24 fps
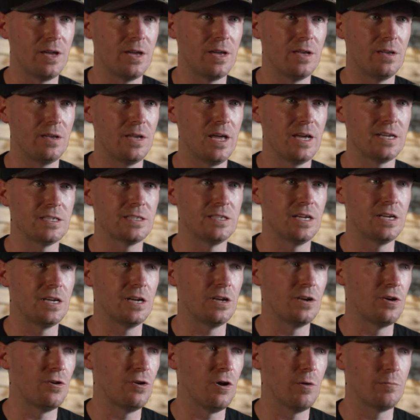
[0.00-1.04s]
And next thing
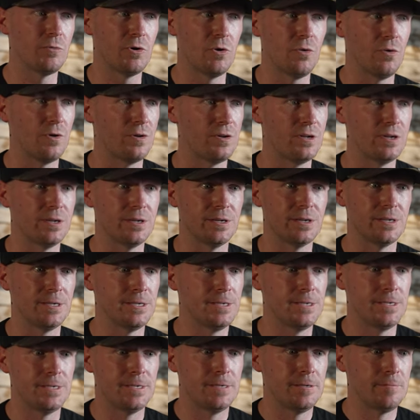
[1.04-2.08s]
you know, I'm going to,
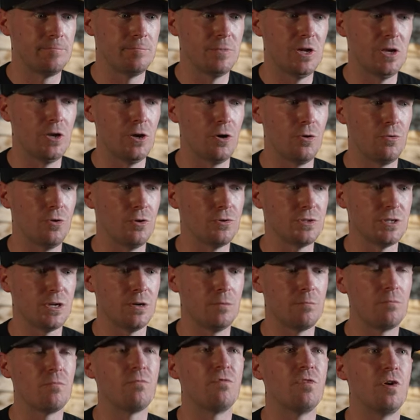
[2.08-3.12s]
there's
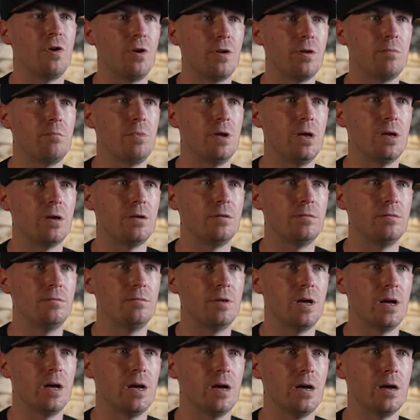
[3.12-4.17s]
a really big
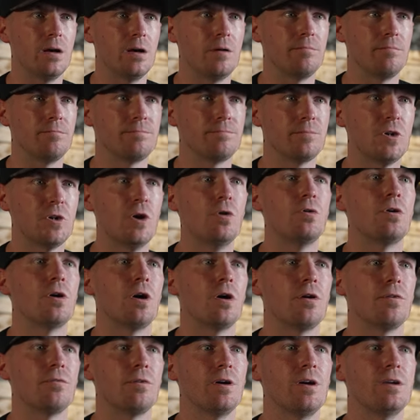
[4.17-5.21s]

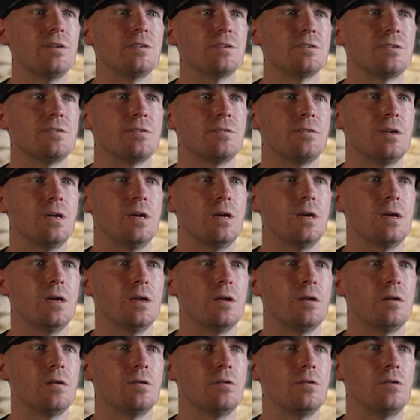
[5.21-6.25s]
go-kart race
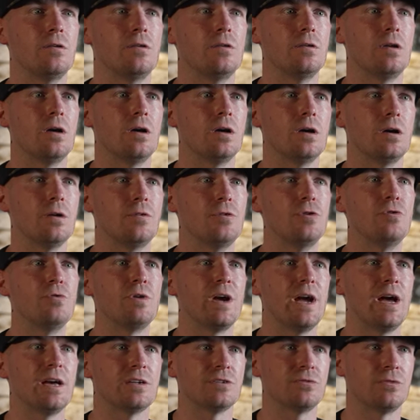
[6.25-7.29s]
in
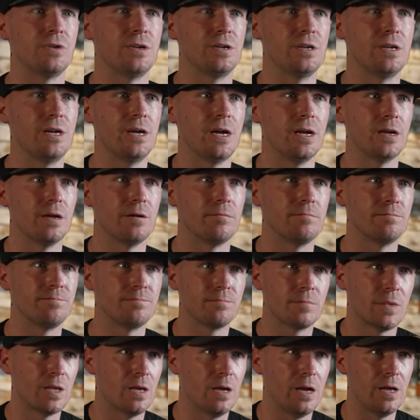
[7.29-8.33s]
Newcastle, Indiana.
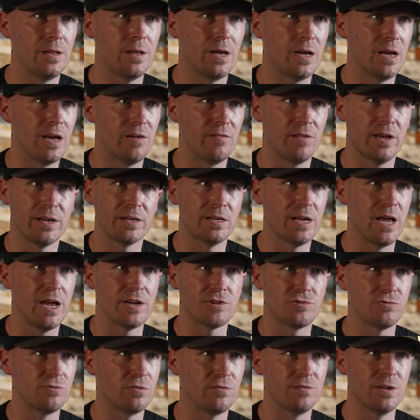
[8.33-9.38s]
And they have like
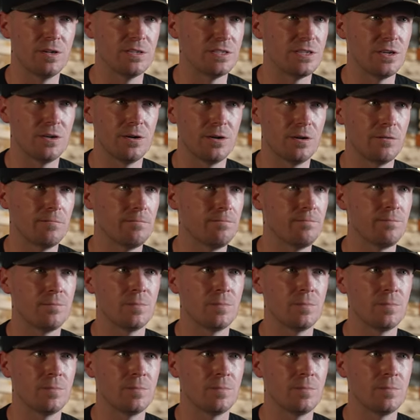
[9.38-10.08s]
national events there.